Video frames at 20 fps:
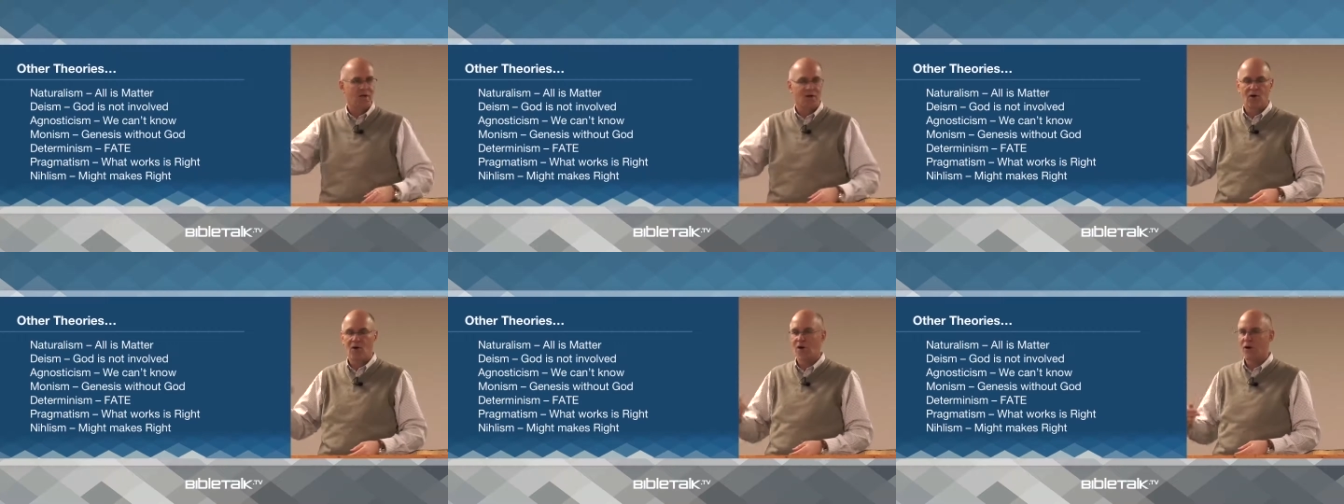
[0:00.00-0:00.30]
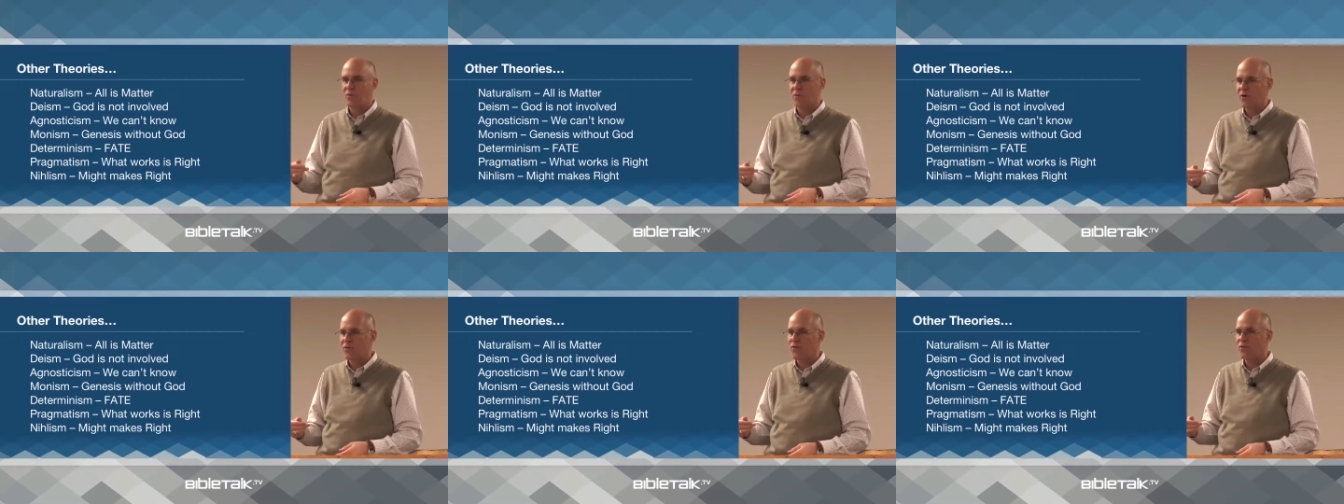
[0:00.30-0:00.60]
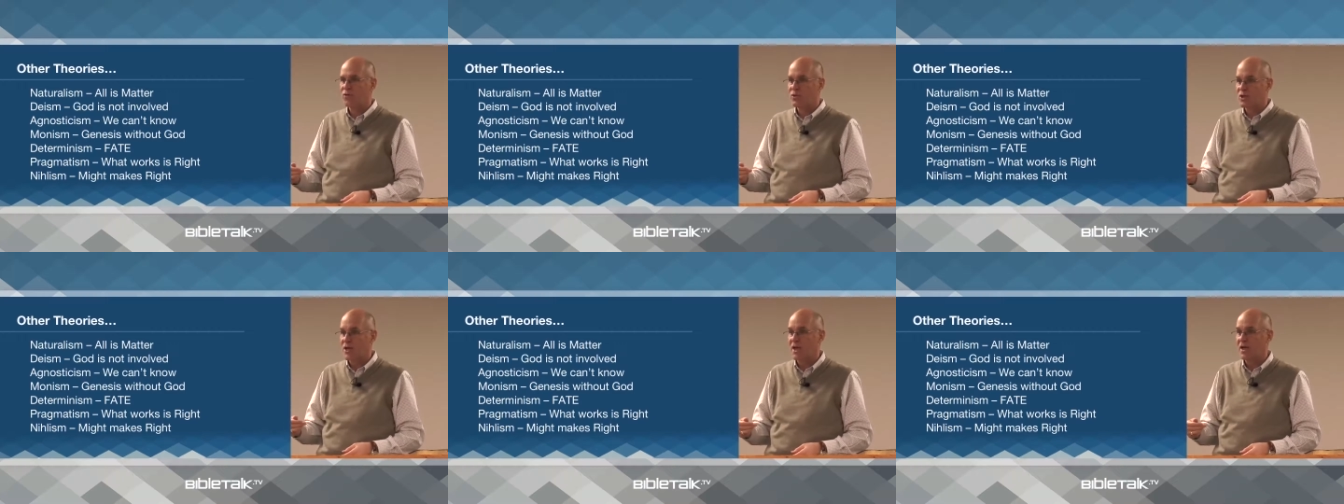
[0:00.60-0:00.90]
all the way
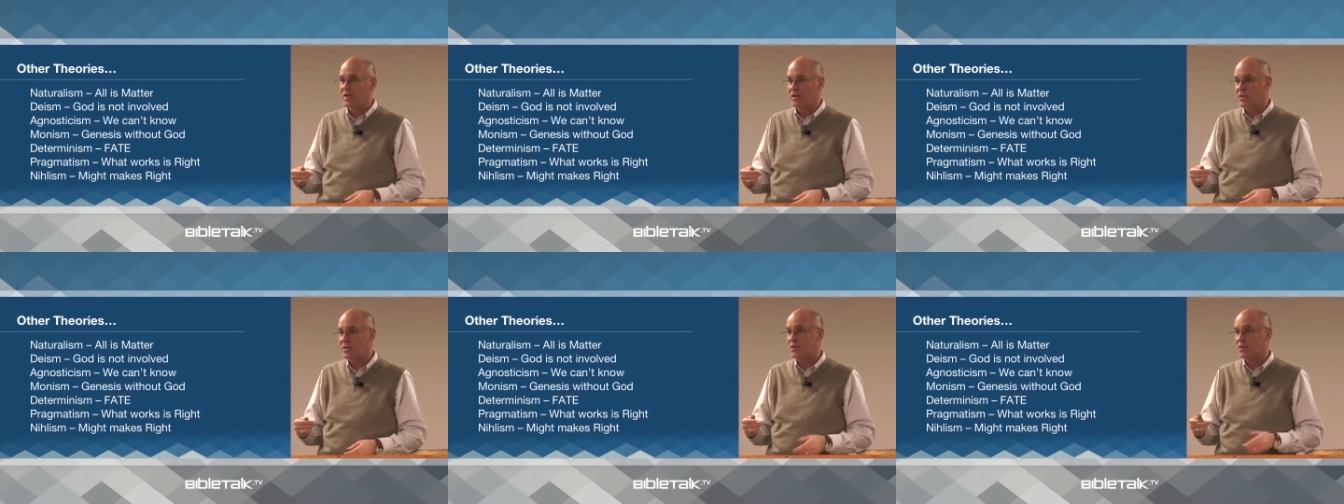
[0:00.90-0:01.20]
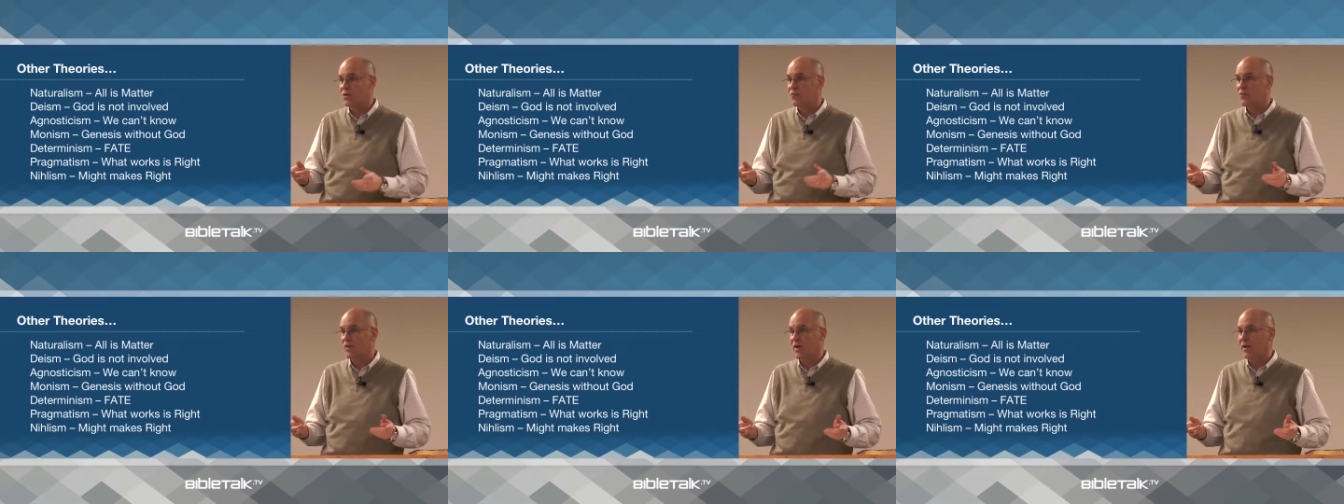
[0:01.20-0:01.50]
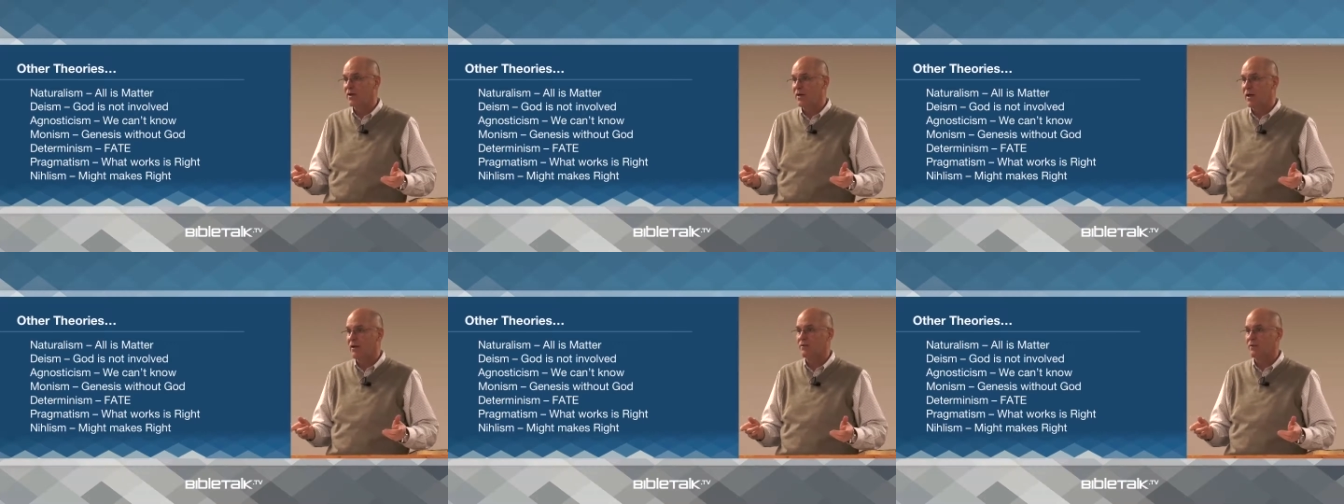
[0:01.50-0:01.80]
through Genesis, you
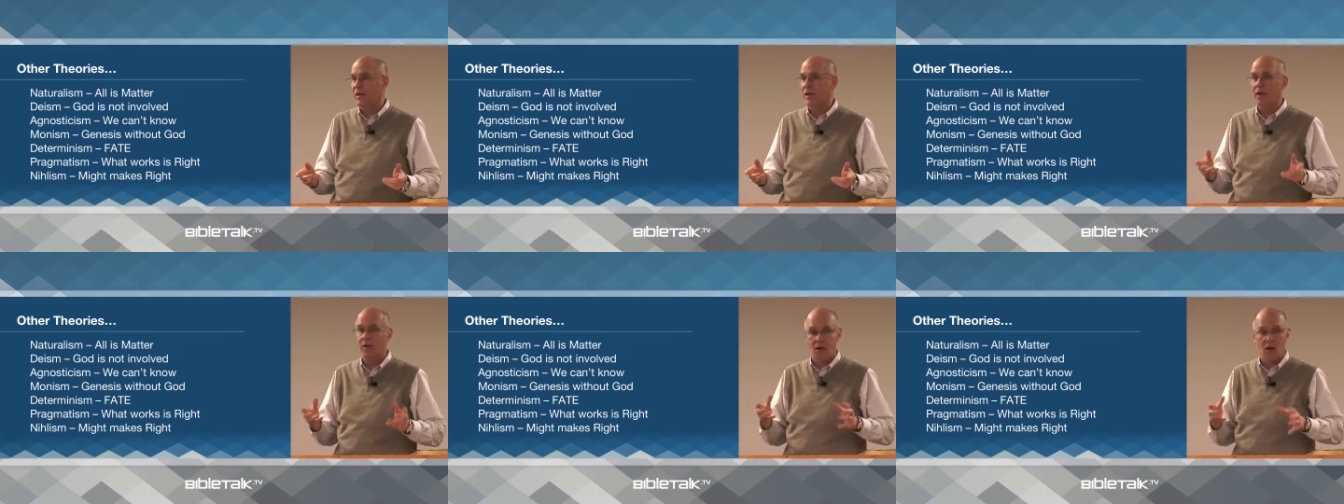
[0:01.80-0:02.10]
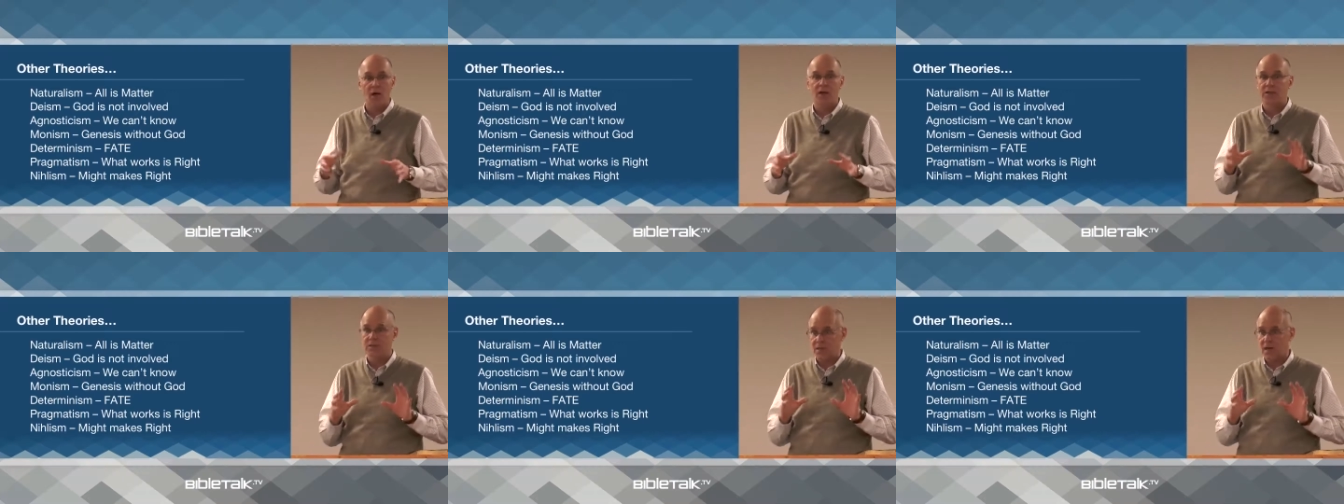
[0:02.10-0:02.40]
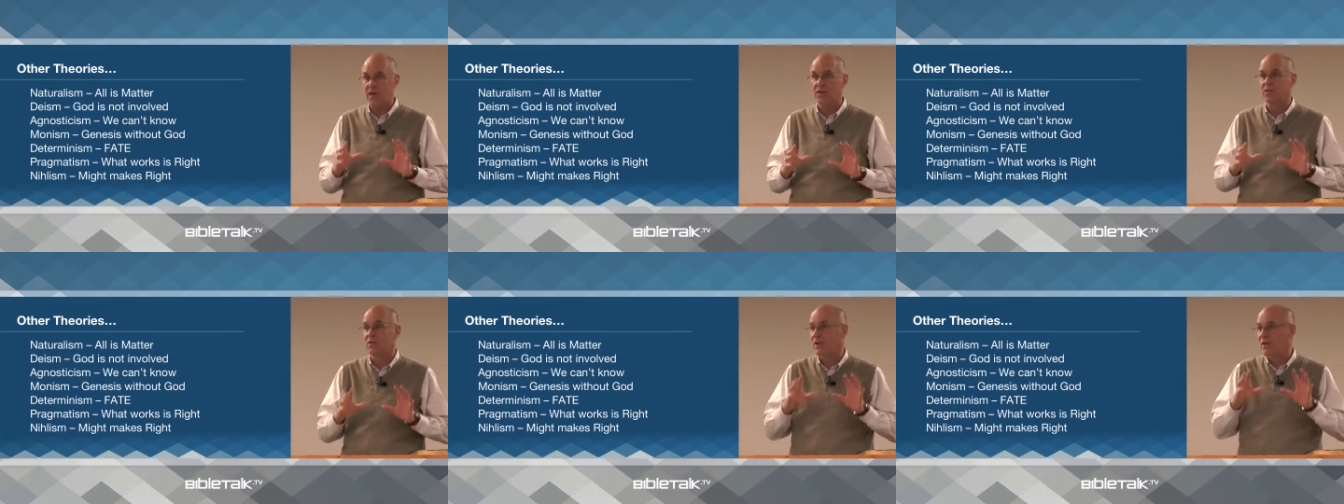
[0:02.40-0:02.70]
find out that God is
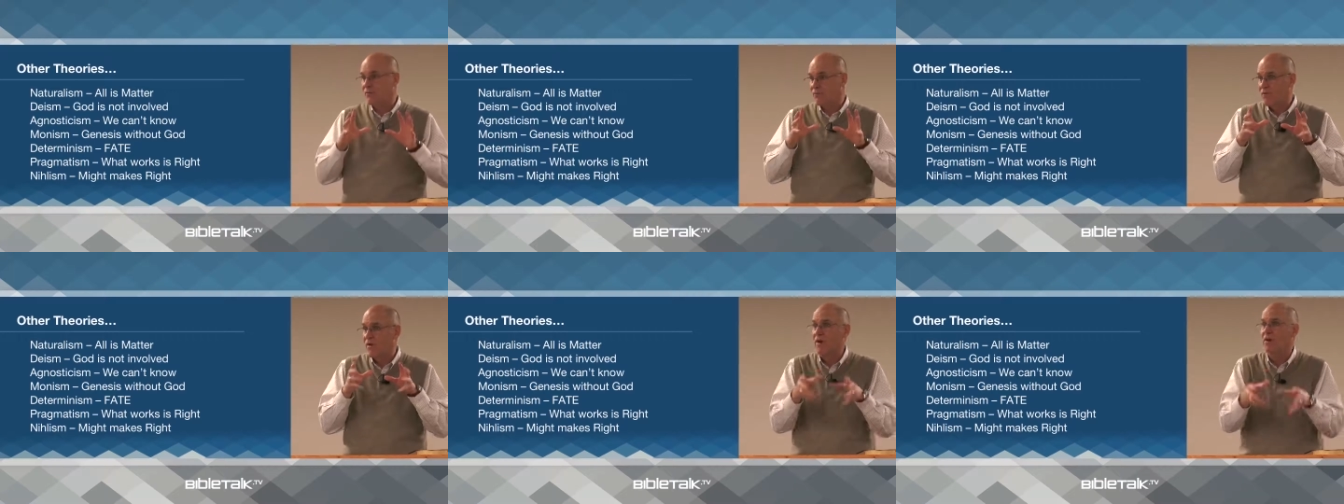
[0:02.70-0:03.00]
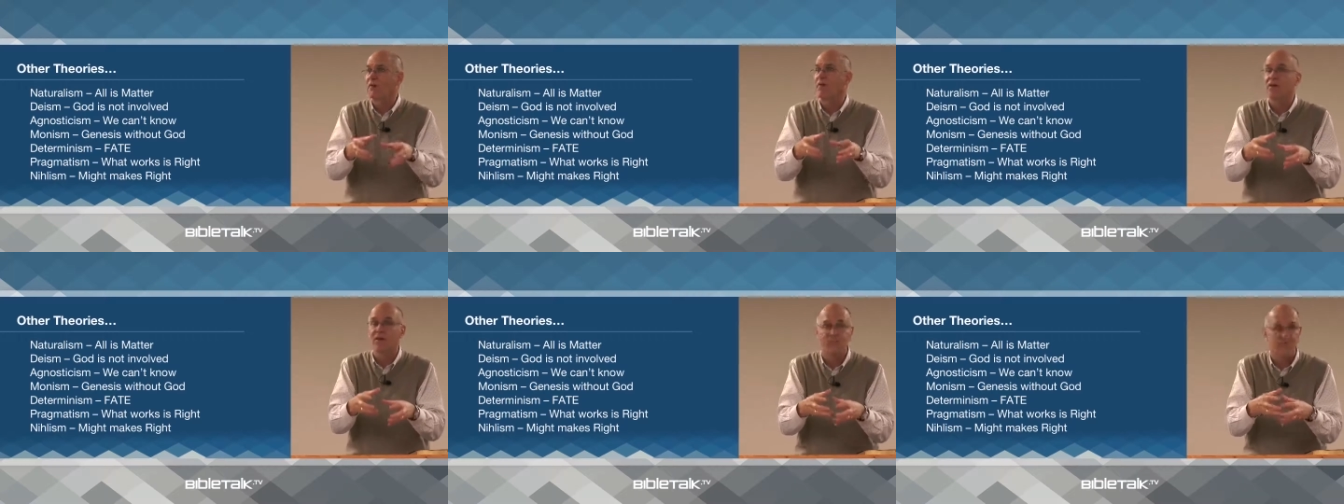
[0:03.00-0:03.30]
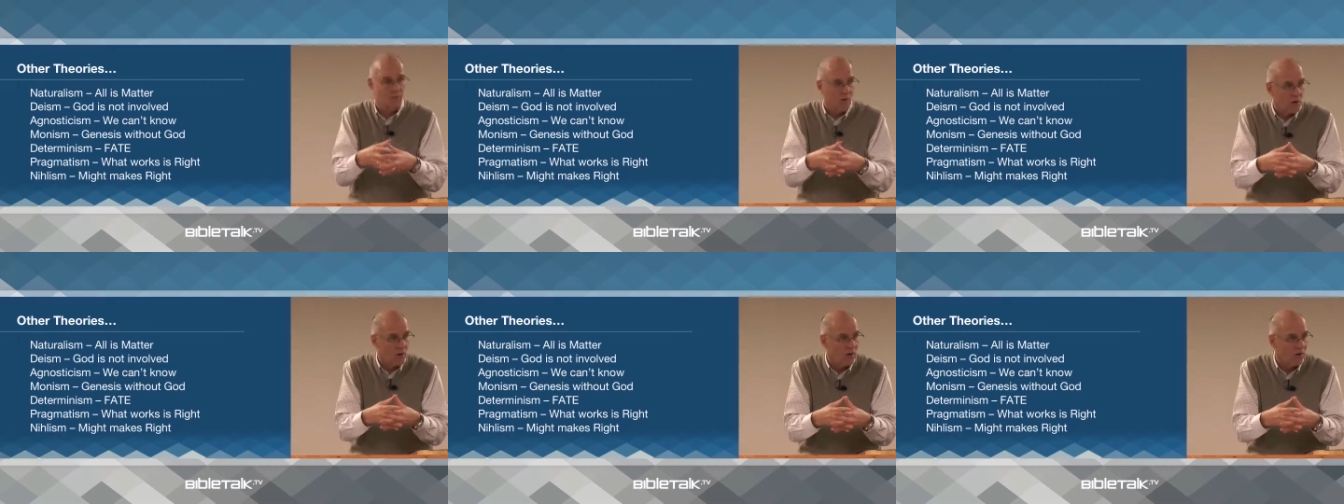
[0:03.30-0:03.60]
actually very
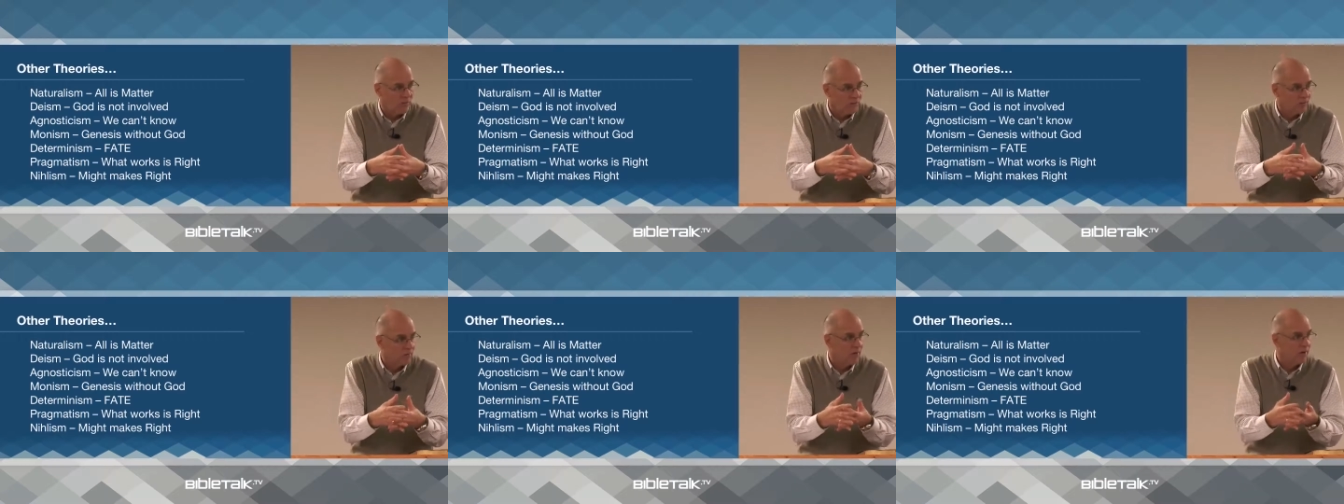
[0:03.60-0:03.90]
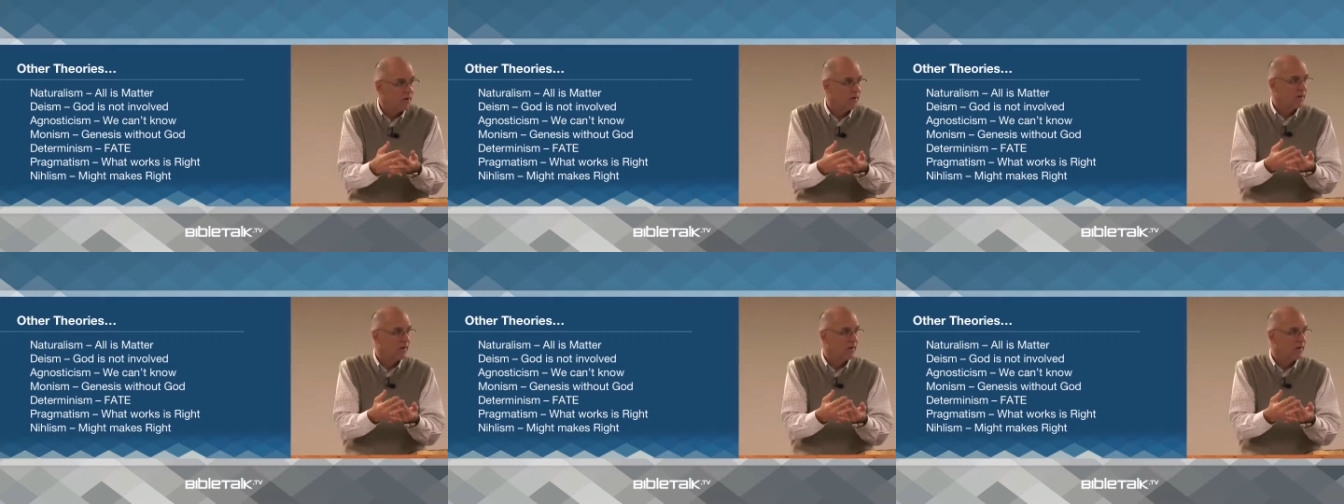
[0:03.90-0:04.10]
involved